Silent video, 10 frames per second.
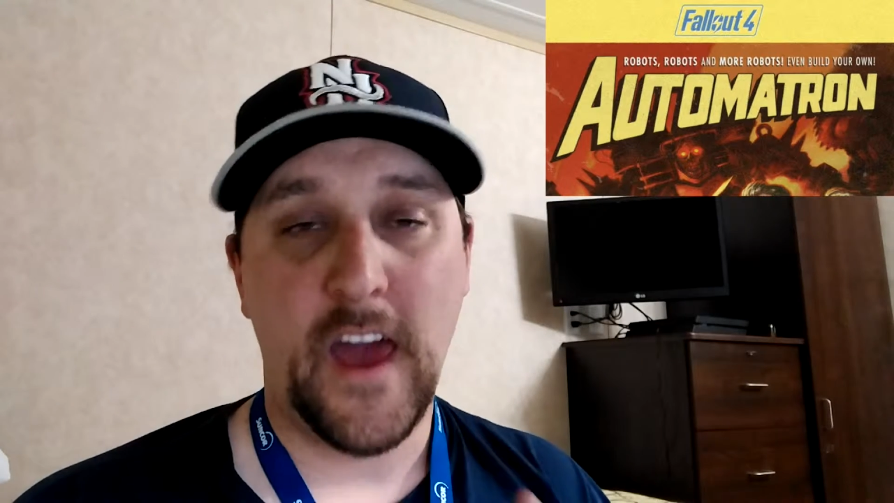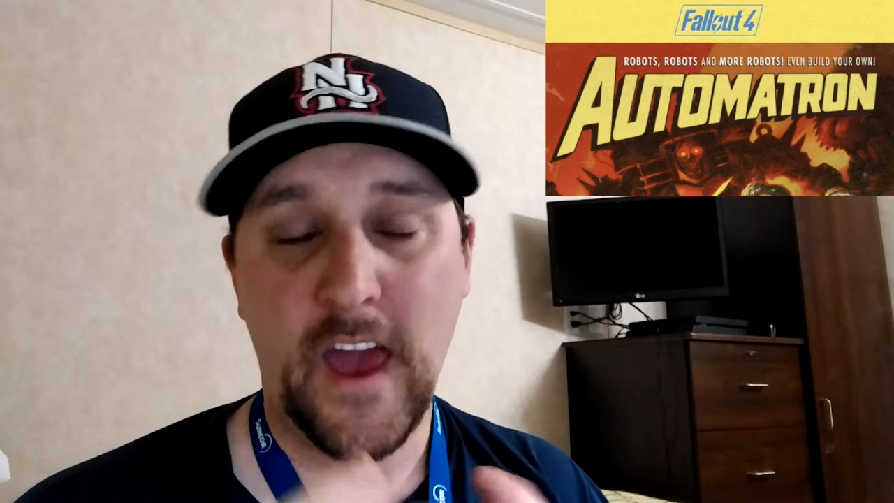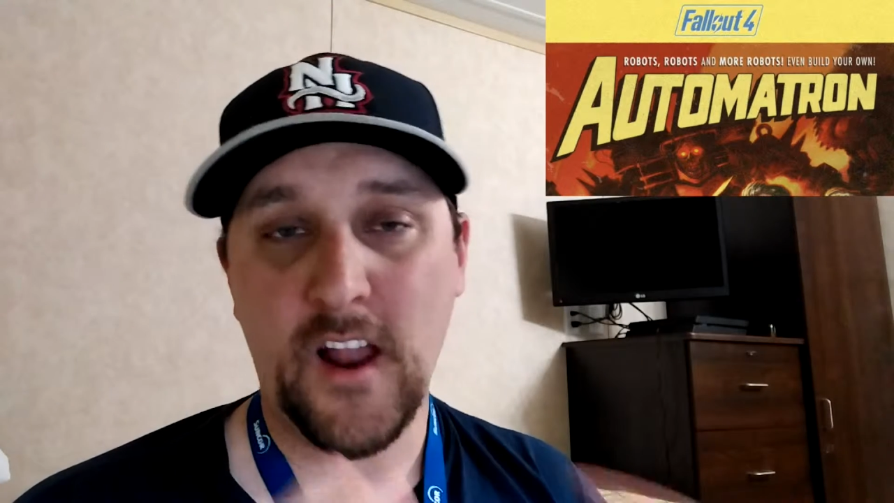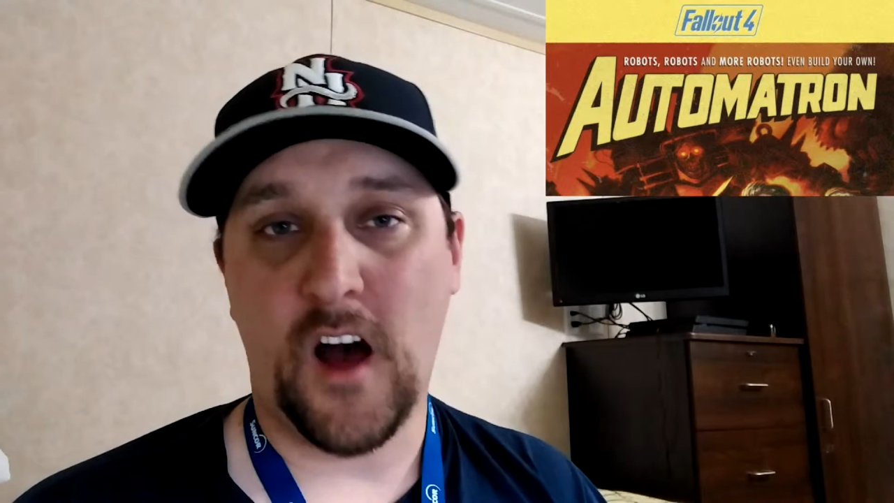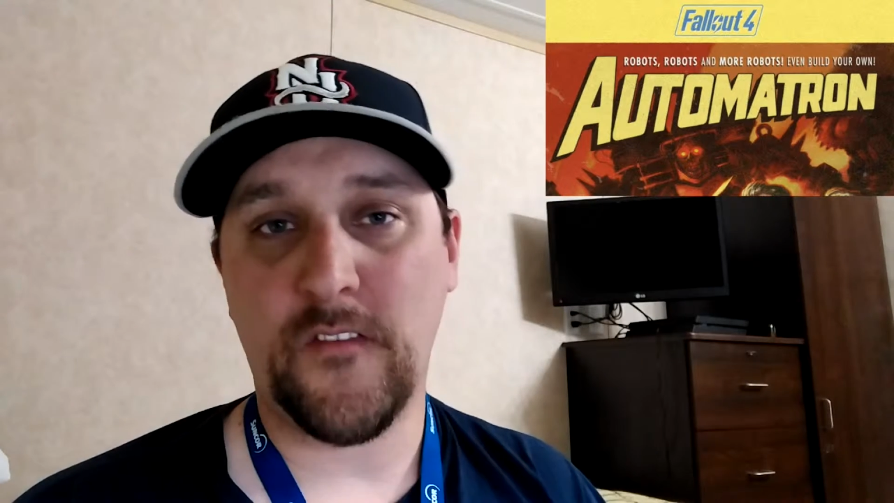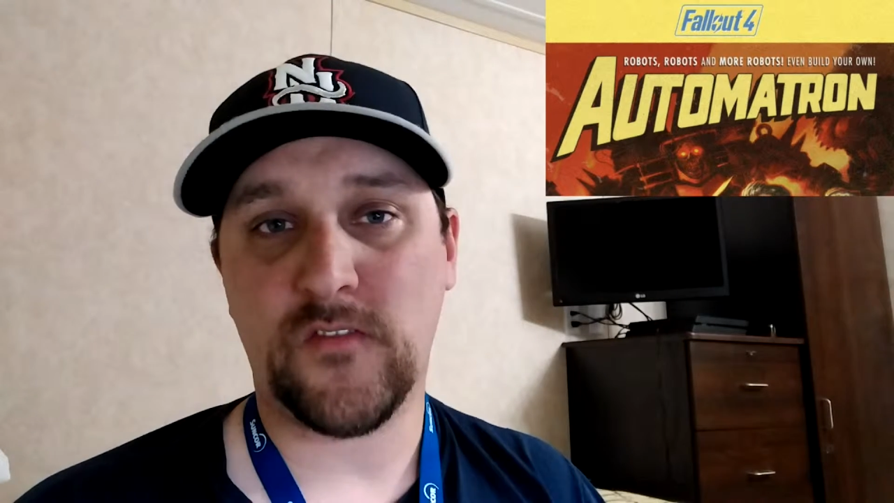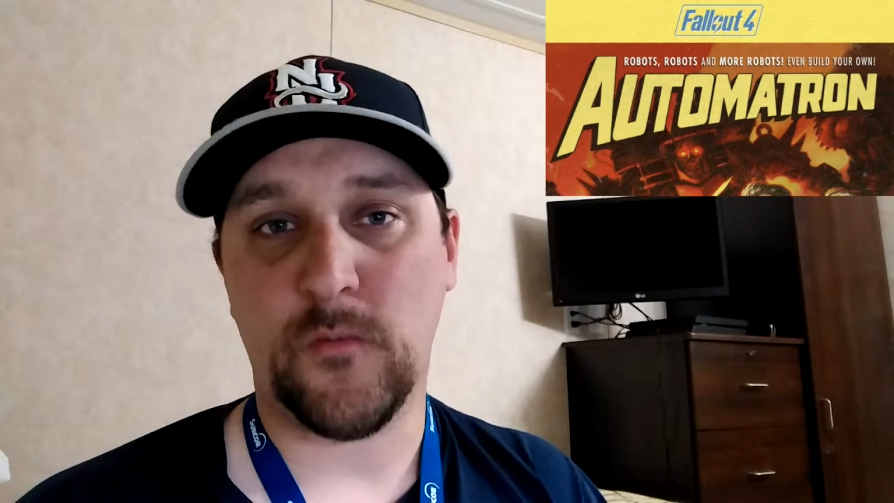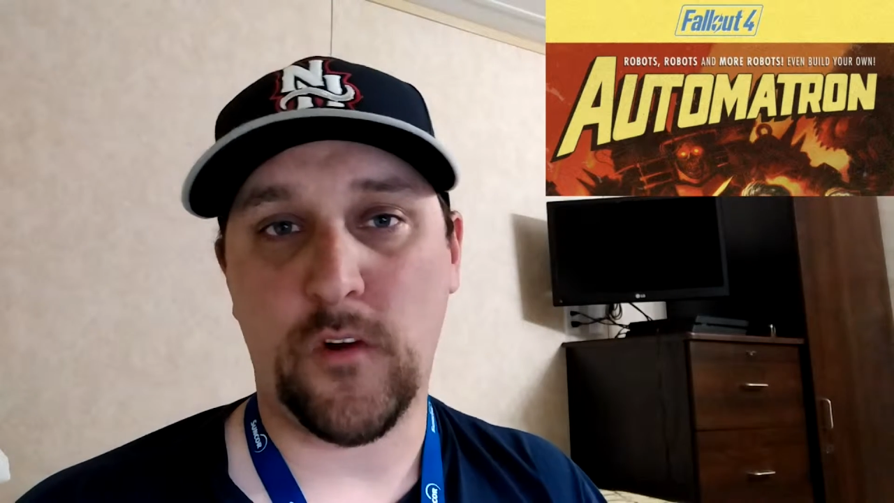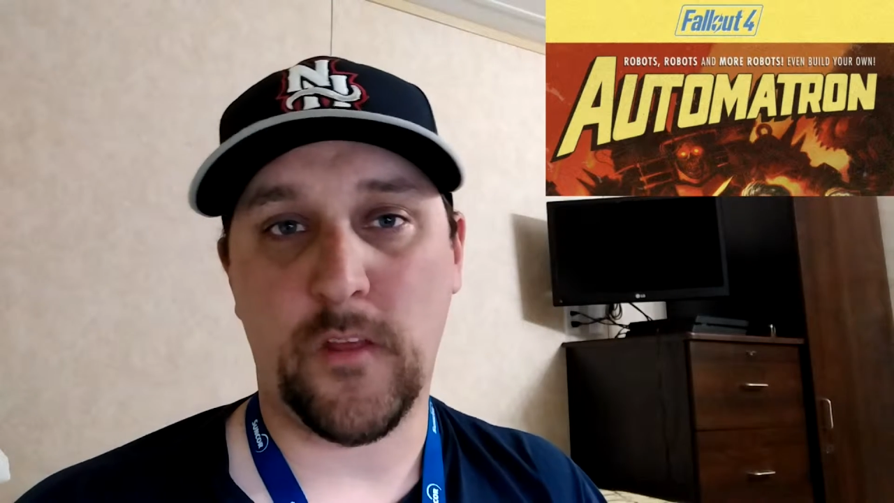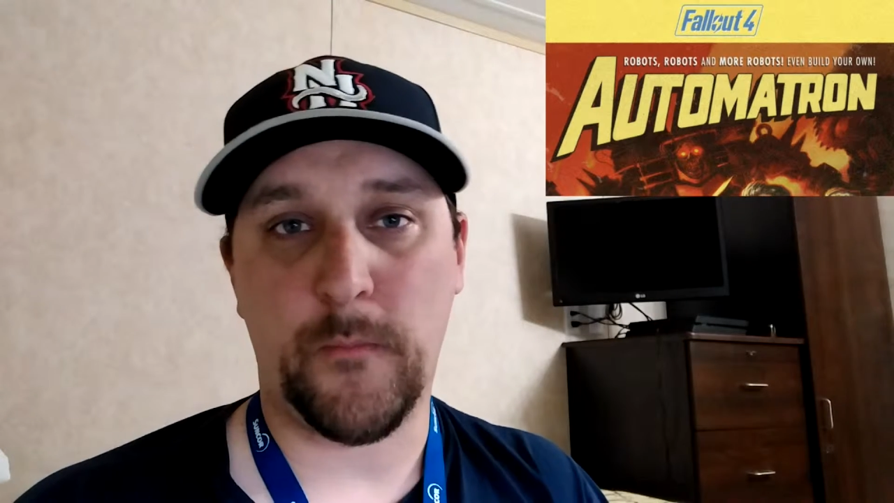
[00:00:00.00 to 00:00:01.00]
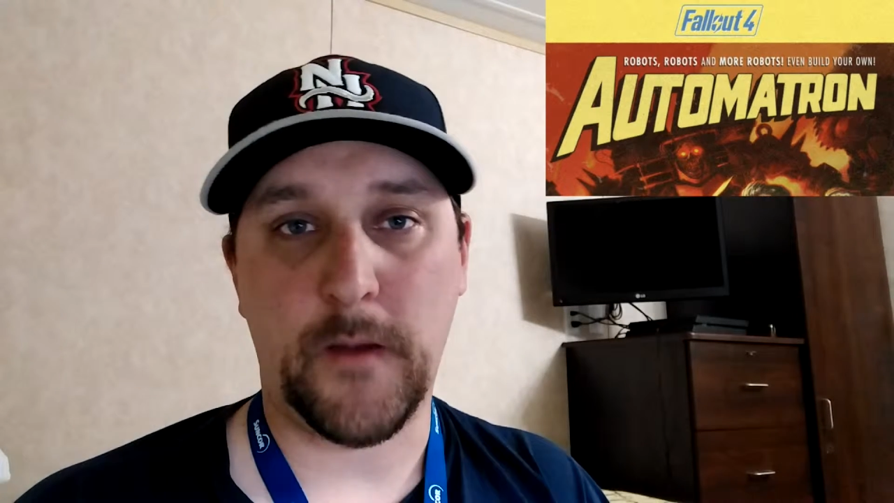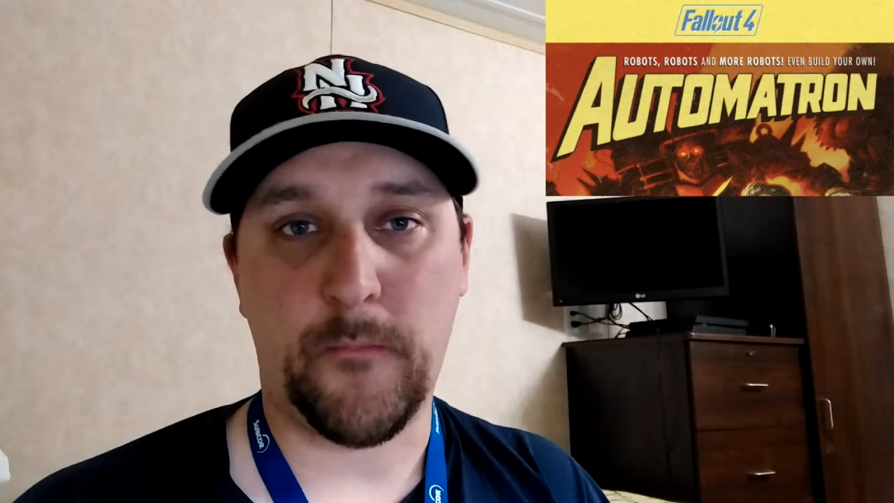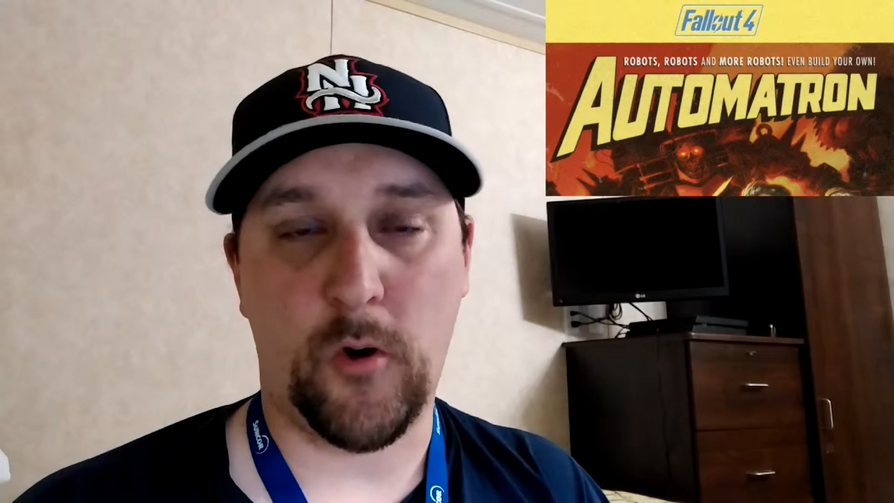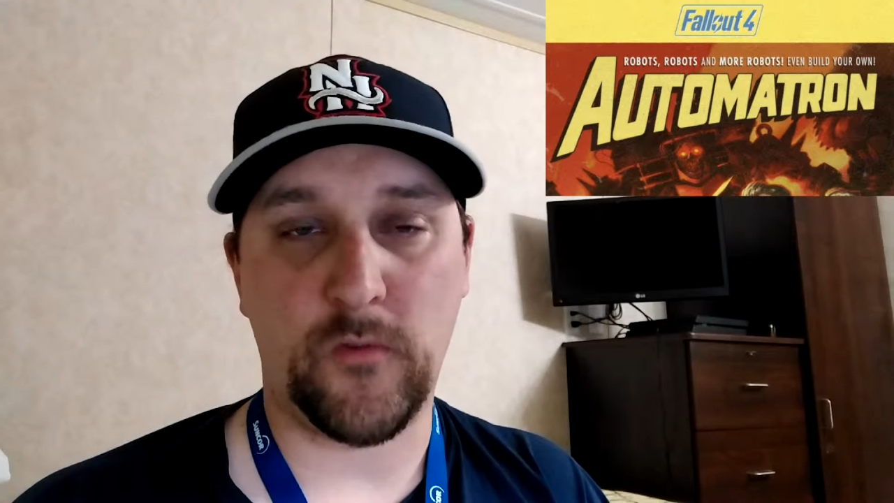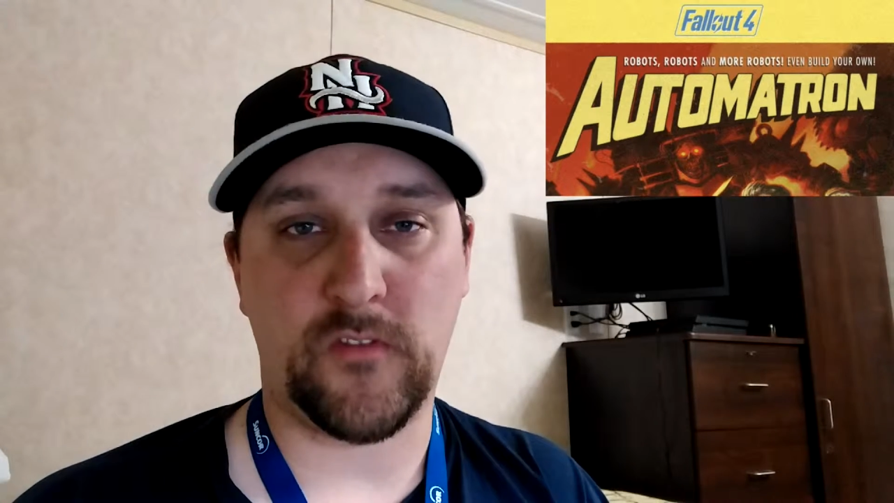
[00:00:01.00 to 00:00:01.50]
And obviously one of the
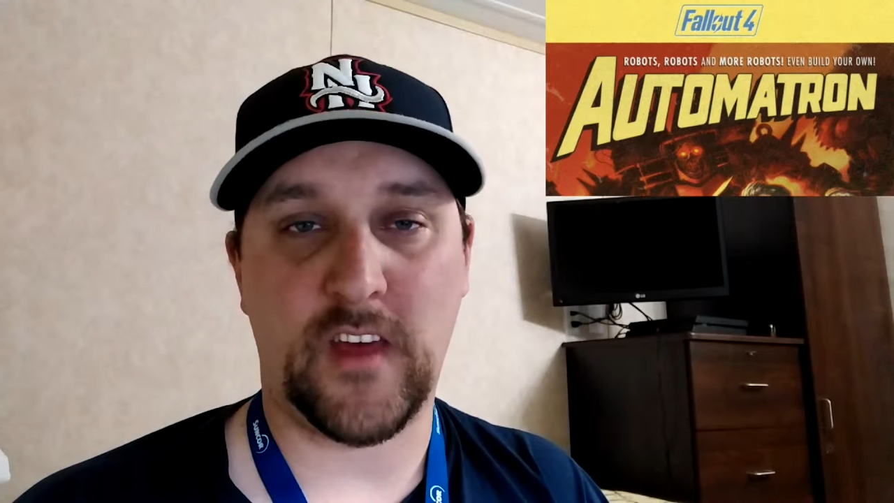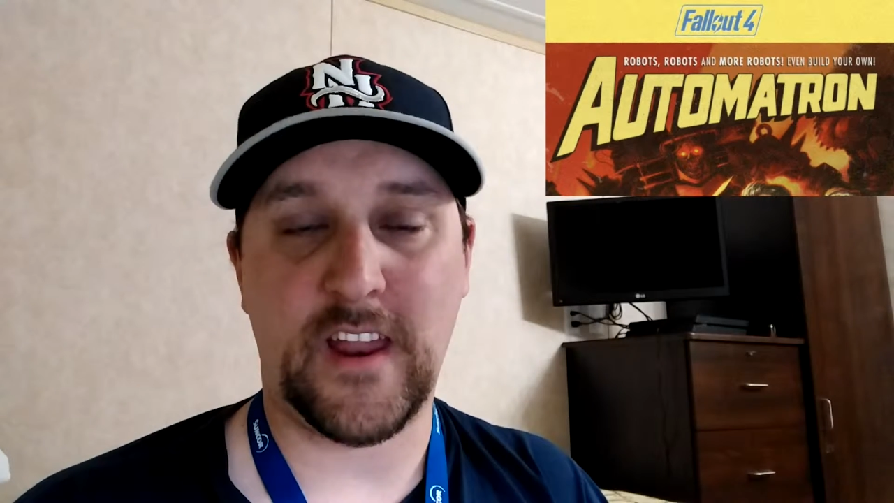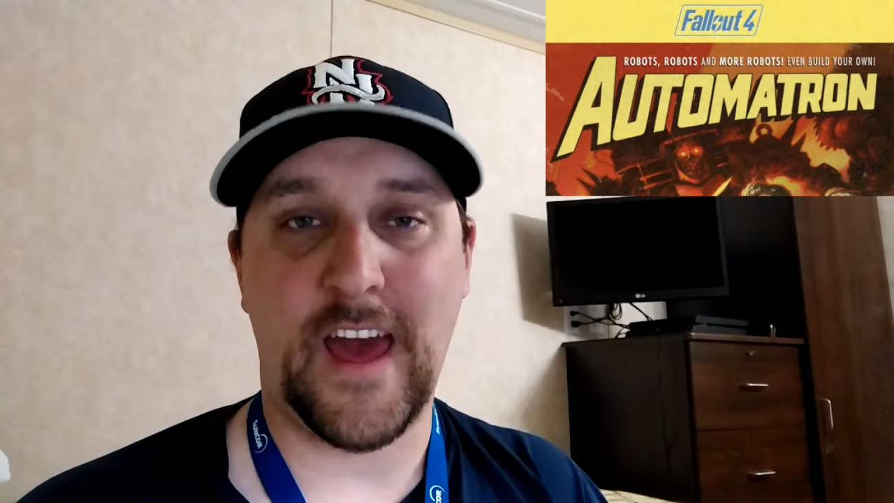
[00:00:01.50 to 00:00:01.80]
big pros is that